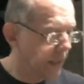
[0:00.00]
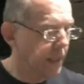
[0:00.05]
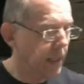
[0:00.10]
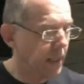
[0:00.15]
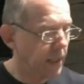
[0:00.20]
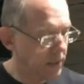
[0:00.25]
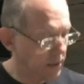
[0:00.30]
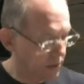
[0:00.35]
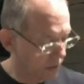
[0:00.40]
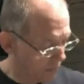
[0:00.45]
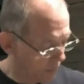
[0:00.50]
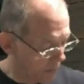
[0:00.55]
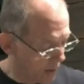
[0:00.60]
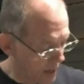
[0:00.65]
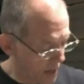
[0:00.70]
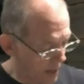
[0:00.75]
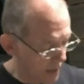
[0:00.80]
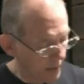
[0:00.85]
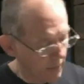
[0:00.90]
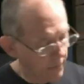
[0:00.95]
does
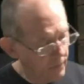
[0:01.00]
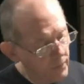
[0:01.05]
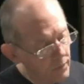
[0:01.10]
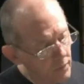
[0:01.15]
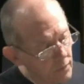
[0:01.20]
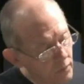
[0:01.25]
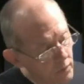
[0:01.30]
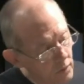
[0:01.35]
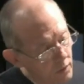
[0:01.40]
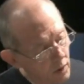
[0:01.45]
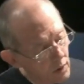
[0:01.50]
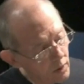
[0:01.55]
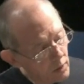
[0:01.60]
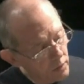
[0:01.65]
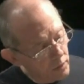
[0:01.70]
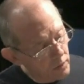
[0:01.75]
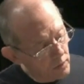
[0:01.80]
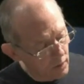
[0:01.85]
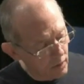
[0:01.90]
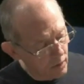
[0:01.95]
survive, so
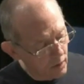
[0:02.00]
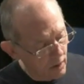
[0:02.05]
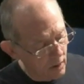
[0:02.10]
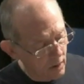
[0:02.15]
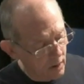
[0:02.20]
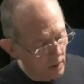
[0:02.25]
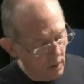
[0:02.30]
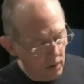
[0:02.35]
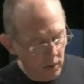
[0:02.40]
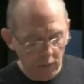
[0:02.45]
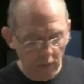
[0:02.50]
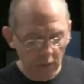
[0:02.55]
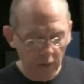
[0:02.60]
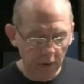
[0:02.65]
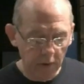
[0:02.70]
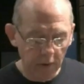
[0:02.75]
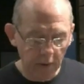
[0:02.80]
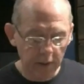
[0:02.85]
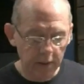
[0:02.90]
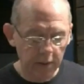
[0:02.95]

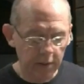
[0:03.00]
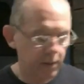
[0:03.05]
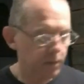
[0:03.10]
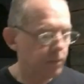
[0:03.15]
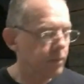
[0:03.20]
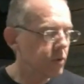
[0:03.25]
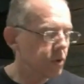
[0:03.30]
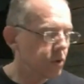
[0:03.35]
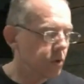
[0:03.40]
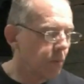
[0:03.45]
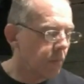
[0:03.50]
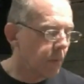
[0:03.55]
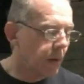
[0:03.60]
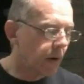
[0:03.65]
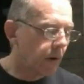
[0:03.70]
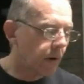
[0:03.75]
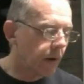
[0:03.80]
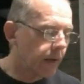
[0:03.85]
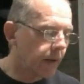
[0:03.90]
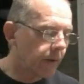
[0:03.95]
whether it's
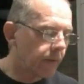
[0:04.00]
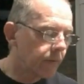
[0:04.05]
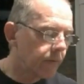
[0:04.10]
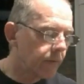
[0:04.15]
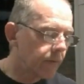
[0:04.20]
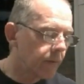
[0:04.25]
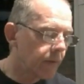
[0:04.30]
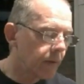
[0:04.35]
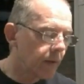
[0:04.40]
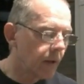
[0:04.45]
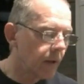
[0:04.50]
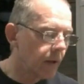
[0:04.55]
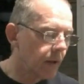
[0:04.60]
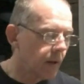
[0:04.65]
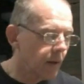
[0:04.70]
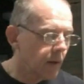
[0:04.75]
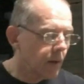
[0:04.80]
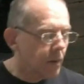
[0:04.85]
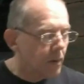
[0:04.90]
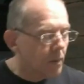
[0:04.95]
Sumerian
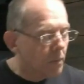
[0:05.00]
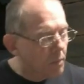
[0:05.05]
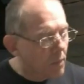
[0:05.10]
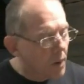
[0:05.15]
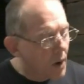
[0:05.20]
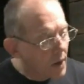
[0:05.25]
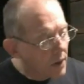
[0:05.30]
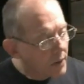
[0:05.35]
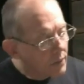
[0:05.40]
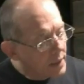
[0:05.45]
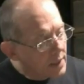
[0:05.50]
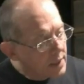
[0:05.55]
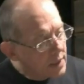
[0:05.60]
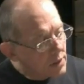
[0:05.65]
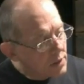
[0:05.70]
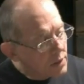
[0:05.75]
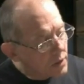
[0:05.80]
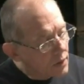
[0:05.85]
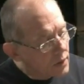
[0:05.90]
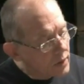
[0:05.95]
pottery
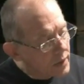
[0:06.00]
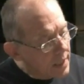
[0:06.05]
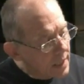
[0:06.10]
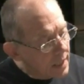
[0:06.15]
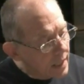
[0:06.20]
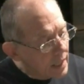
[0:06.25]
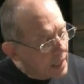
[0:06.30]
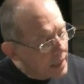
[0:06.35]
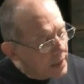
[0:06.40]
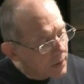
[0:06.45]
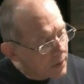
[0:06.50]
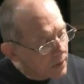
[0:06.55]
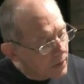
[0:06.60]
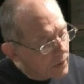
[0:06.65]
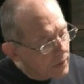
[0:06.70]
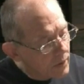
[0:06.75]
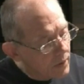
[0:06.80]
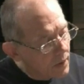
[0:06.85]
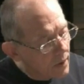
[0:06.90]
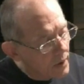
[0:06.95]
that you're looking at or
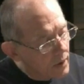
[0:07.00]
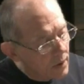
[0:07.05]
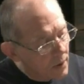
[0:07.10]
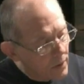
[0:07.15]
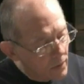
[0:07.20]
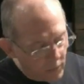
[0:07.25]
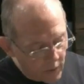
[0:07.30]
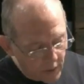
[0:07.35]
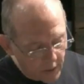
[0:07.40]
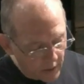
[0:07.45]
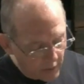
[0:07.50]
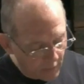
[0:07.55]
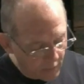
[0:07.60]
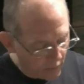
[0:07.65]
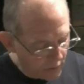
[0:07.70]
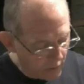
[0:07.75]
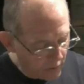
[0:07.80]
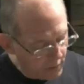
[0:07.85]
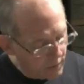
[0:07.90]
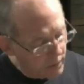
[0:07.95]

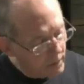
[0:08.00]
whatever,